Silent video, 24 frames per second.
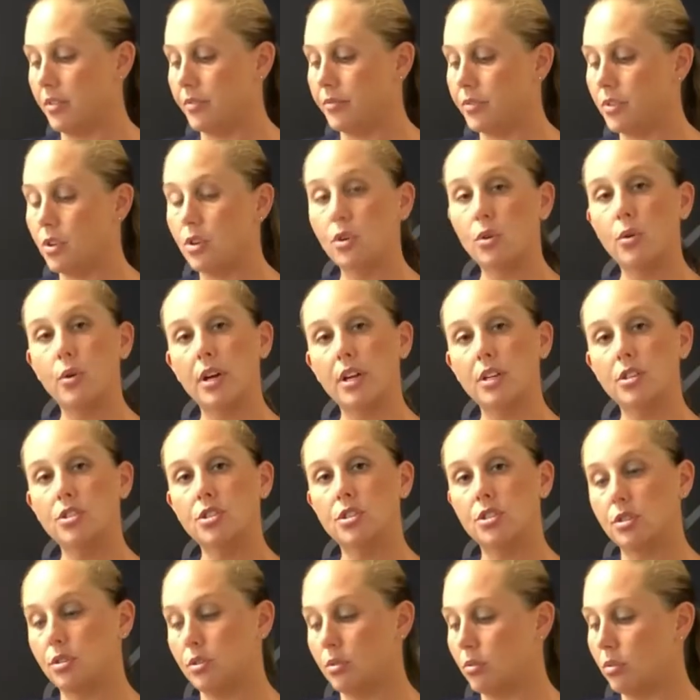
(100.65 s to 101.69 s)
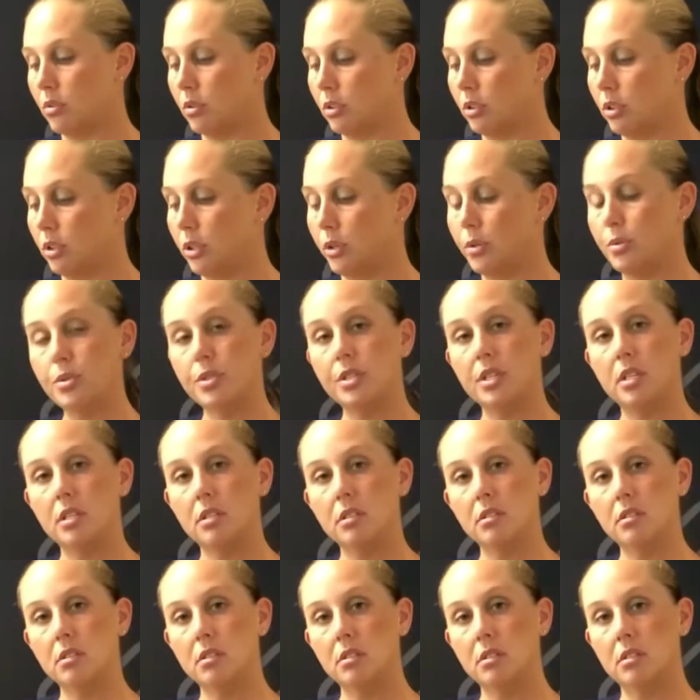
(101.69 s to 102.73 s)
You're going to loosen
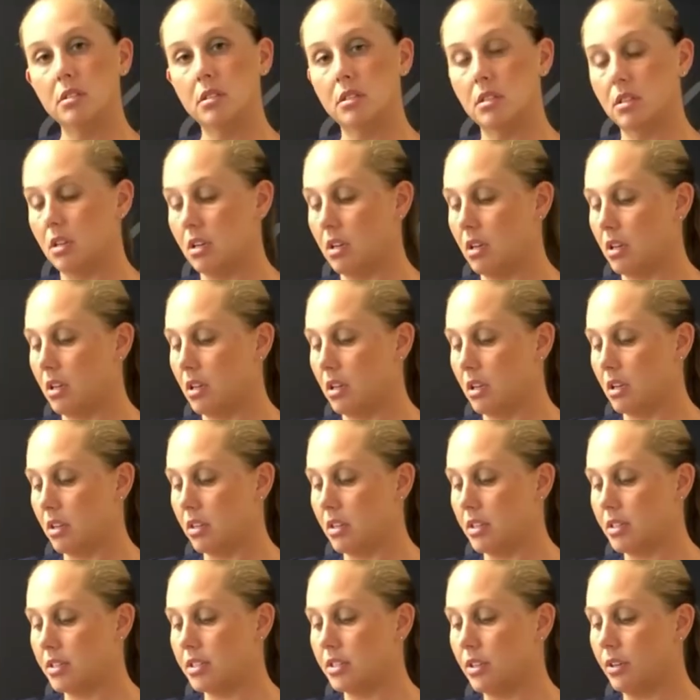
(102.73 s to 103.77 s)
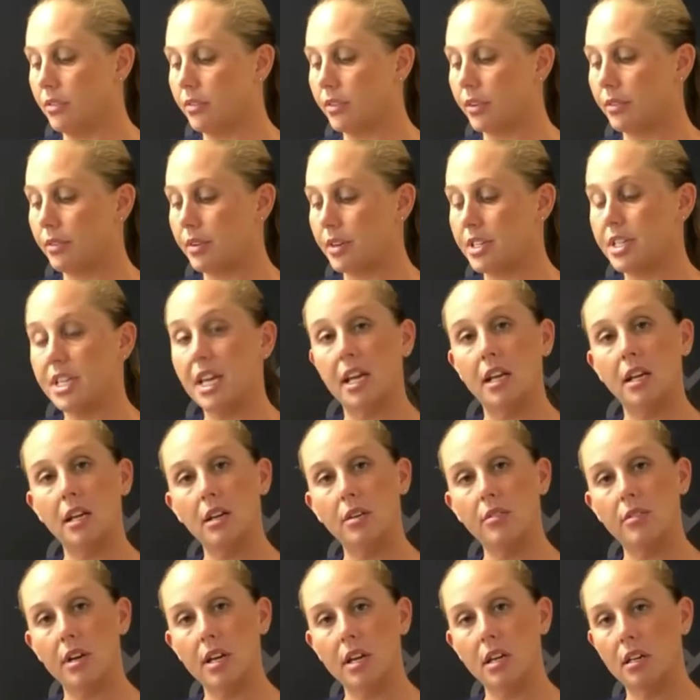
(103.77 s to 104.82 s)
the silver retaining
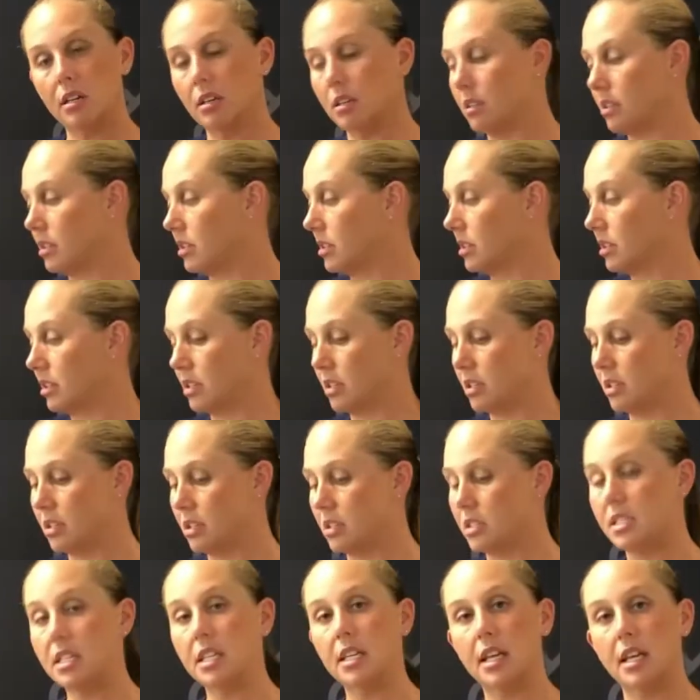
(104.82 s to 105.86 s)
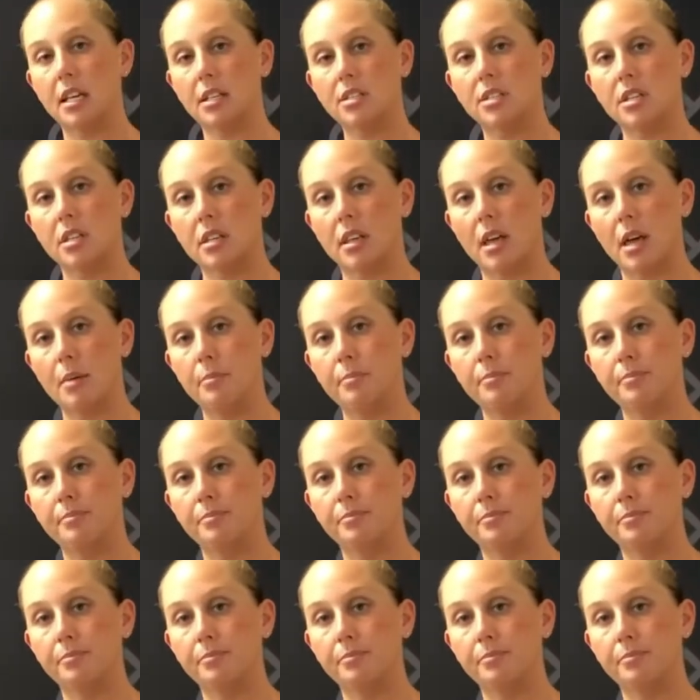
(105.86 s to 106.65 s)
ring to get to them.